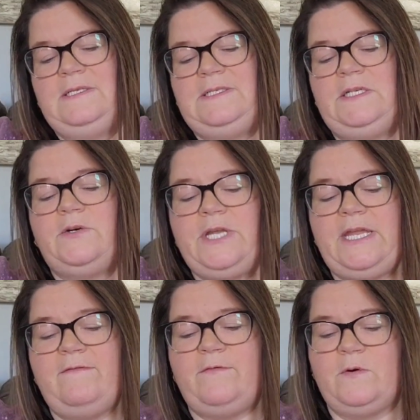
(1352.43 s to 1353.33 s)

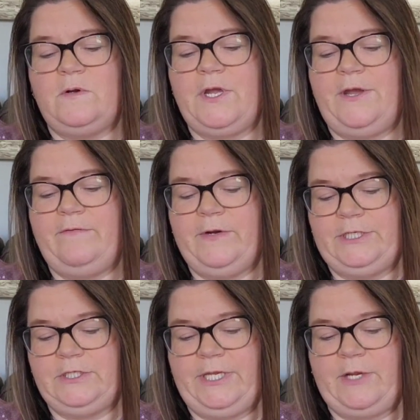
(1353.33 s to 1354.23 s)
Silky Full
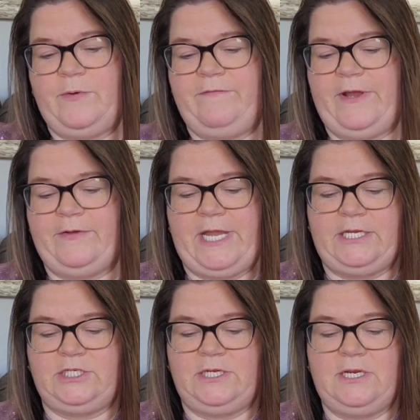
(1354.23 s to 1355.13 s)
Coverage Liquid
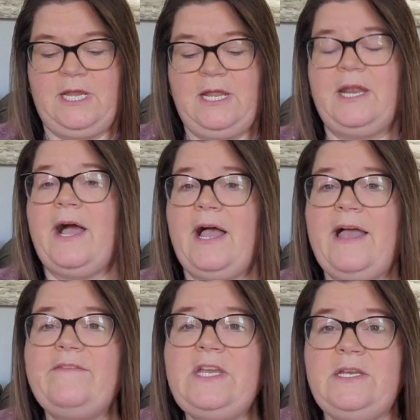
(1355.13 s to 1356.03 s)
Foundation. Now, I
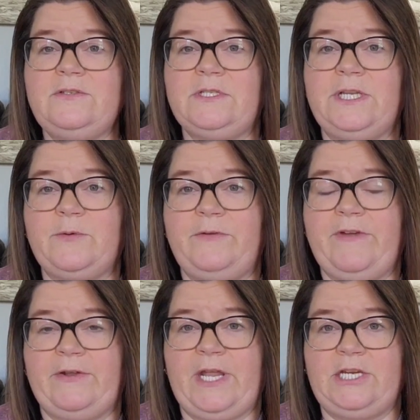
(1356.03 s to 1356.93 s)
haven't used liquid
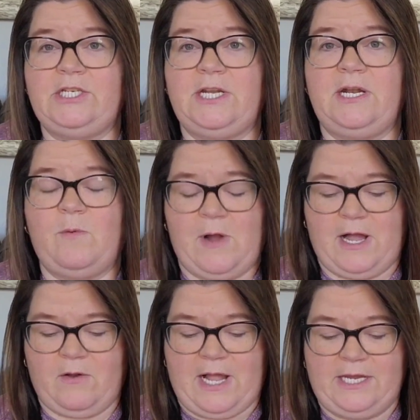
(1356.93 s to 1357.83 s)
foundation in a
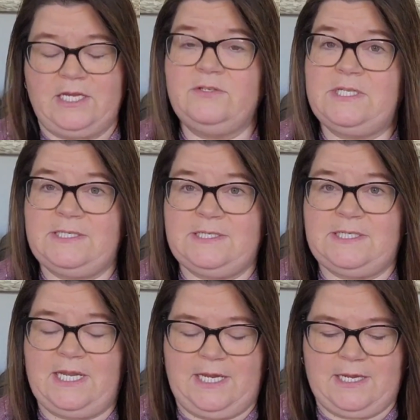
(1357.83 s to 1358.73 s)
while. I use the
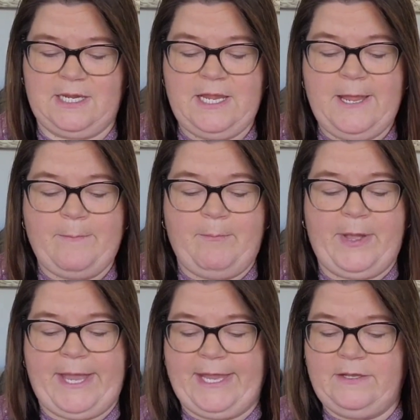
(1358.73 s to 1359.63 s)
stick.
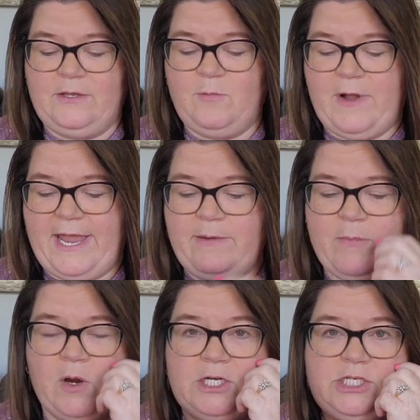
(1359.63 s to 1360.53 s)
But the way
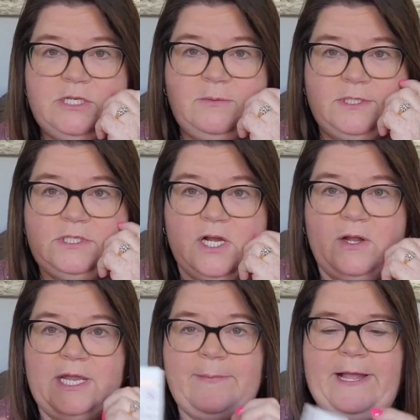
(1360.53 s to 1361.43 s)
Marsha was
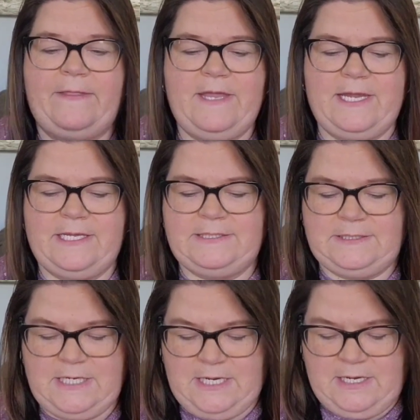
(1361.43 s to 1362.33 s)
talking about
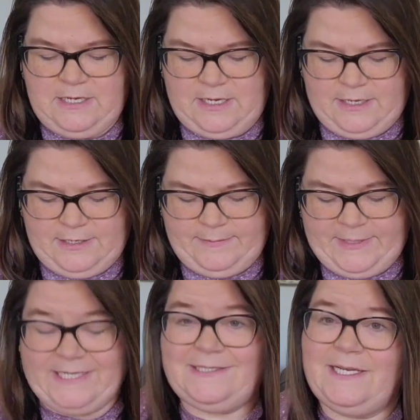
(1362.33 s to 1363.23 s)
this,
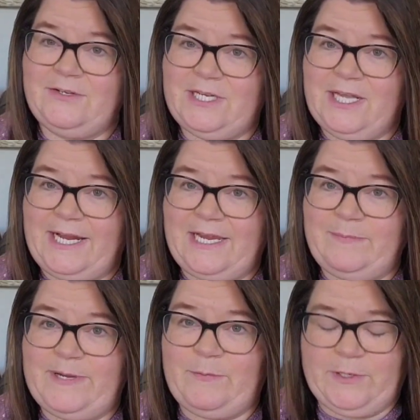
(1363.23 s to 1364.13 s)
um, it sounded like
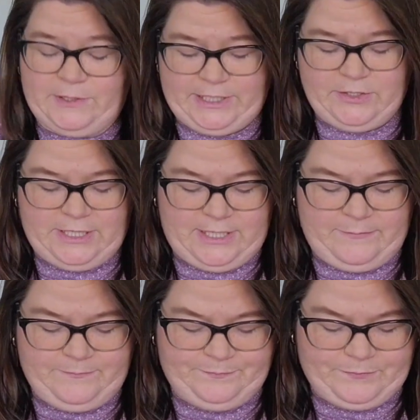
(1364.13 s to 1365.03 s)
it'd be really
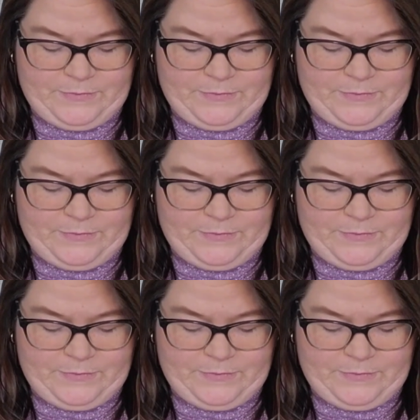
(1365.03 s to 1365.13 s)
good.